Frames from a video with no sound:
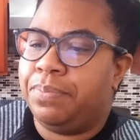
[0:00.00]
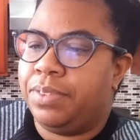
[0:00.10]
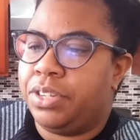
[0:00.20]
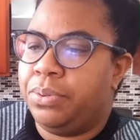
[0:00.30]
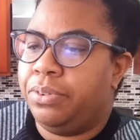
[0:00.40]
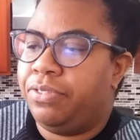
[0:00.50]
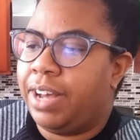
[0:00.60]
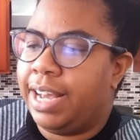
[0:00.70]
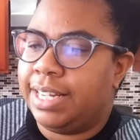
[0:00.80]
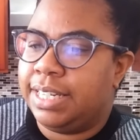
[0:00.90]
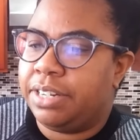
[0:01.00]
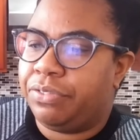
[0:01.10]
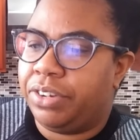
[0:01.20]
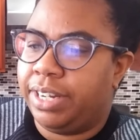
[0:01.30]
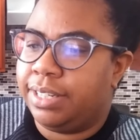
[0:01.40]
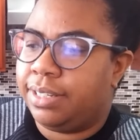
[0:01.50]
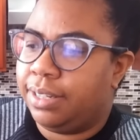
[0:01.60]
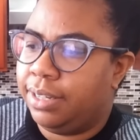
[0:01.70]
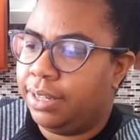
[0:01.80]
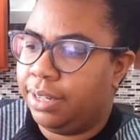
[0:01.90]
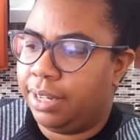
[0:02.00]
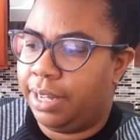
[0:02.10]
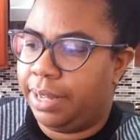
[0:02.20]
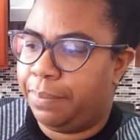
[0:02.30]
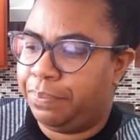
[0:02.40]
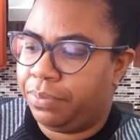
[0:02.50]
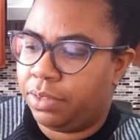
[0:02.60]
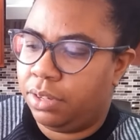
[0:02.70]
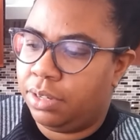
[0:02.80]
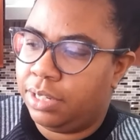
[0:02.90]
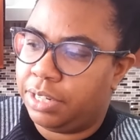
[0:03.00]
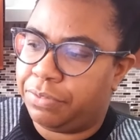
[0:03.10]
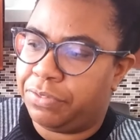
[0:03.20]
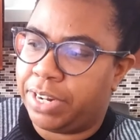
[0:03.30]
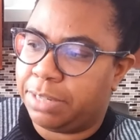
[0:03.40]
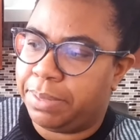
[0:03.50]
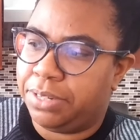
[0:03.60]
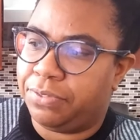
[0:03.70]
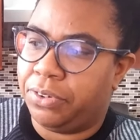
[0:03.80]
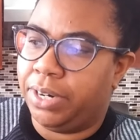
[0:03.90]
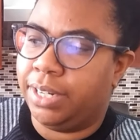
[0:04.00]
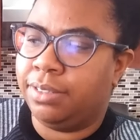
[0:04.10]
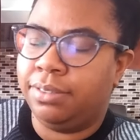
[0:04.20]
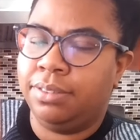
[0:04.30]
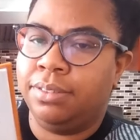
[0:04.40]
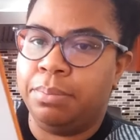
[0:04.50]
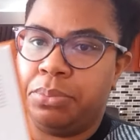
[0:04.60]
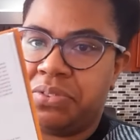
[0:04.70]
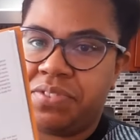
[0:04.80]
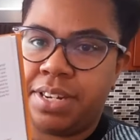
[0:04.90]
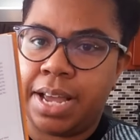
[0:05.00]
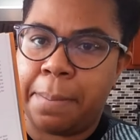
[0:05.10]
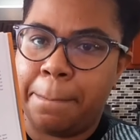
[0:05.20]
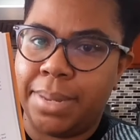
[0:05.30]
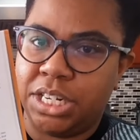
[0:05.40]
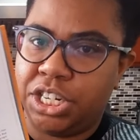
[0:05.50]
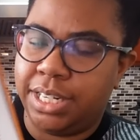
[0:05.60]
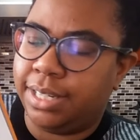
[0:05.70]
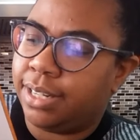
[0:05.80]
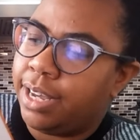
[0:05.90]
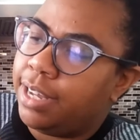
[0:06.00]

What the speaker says: you will find different recipes for movie night munchies.